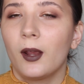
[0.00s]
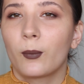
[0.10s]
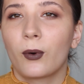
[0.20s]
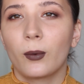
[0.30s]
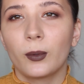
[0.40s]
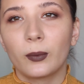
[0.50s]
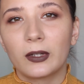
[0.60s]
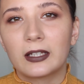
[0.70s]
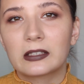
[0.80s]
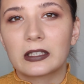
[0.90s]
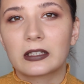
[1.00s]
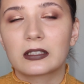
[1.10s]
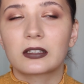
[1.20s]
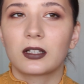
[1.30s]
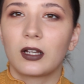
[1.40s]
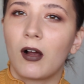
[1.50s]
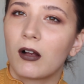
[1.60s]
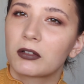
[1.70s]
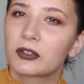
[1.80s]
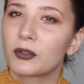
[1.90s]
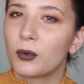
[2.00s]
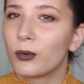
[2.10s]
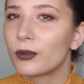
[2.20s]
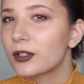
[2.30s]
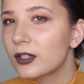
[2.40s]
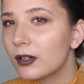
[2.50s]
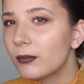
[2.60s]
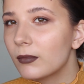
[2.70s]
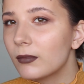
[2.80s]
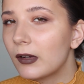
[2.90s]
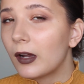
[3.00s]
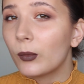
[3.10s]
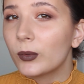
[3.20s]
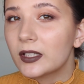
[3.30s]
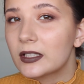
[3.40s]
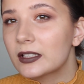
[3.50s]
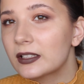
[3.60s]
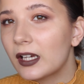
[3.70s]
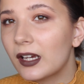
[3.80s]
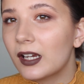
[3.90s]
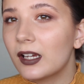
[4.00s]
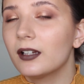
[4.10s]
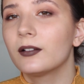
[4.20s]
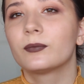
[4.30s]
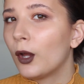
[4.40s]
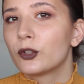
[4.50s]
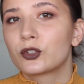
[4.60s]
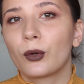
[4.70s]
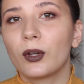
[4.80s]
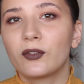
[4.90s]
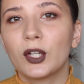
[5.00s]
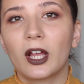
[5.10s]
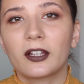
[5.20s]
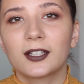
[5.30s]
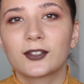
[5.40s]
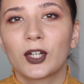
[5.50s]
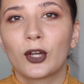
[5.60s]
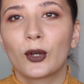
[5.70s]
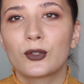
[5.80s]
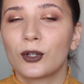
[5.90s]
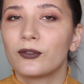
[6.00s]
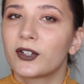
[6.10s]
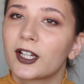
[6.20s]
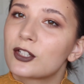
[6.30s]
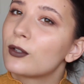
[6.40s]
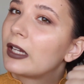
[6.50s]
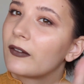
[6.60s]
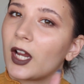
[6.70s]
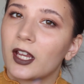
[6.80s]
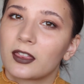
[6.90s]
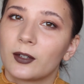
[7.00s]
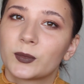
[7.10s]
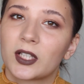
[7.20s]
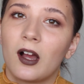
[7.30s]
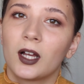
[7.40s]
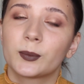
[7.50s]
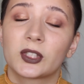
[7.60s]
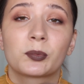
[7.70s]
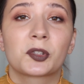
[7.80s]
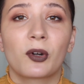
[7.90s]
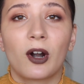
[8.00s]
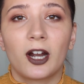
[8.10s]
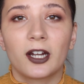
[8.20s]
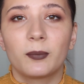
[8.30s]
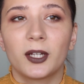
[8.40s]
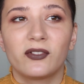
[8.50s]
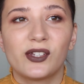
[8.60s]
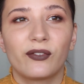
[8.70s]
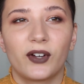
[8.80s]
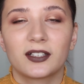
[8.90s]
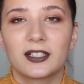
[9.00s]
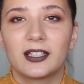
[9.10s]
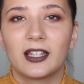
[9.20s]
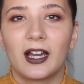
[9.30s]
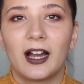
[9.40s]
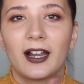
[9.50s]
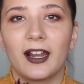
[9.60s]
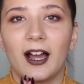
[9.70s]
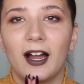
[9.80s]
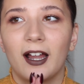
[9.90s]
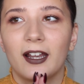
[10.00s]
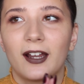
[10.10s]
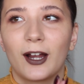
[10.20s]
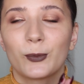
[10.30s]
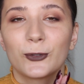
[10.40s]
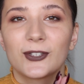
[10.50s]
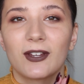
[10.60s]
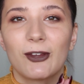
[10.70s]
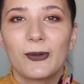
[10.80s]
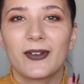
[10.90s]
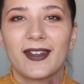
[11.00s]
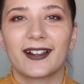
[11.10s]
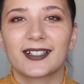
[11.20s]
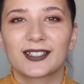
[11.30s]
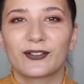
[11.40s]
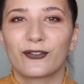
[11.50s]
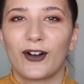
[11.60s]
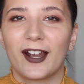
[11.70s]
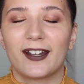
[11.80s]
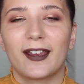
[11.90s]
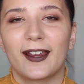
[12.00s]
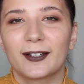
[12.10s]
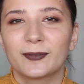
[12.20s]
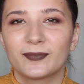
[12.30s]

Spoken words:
probably since last autumn, I want to say. So if you like this video, don't forget to give it a thumbs up, subscribe if you fancy that, and I will see you next Friday.